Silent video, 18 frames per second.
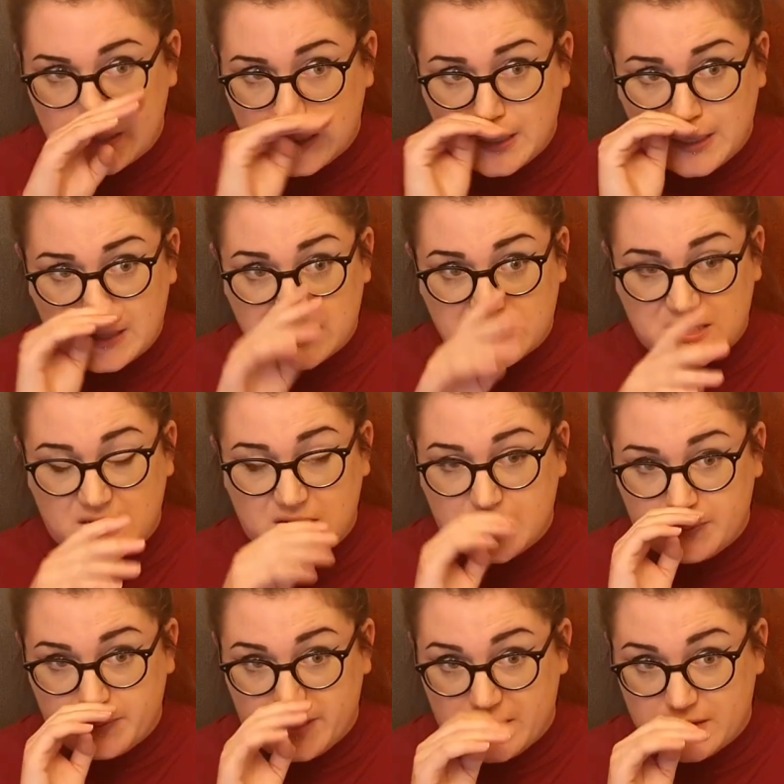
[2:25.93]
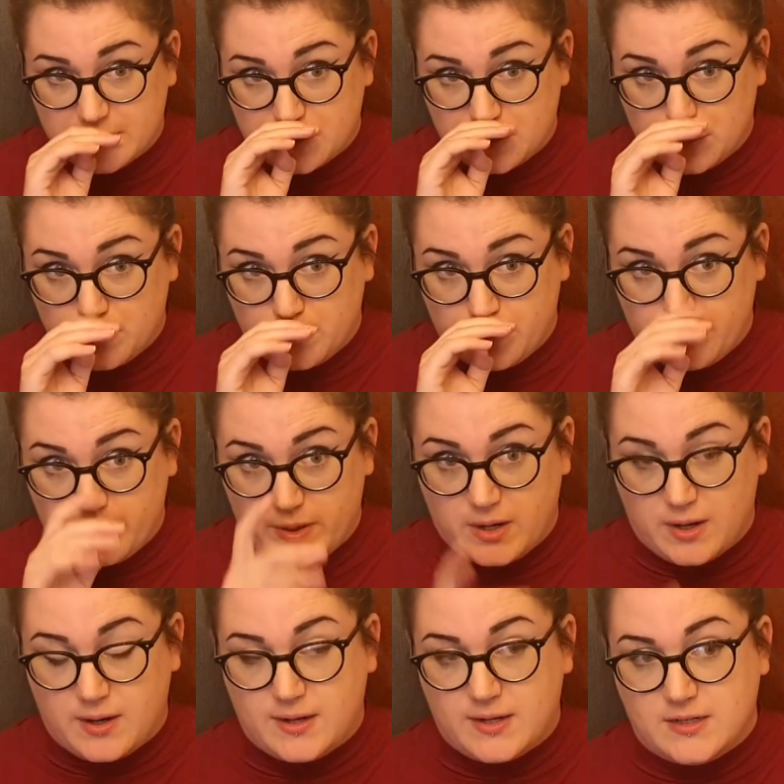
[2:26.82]
and teddy bears up
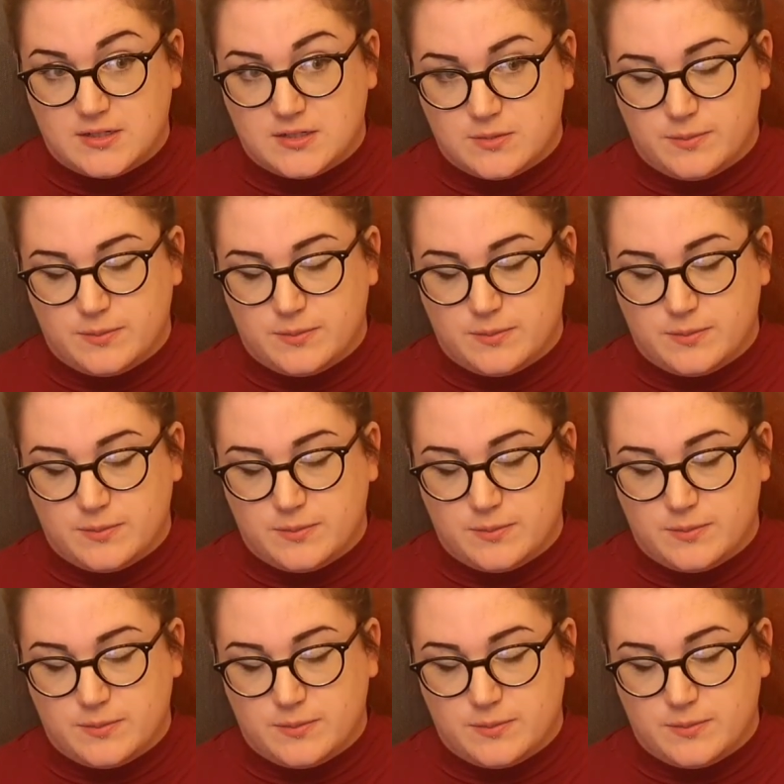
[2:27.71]
behind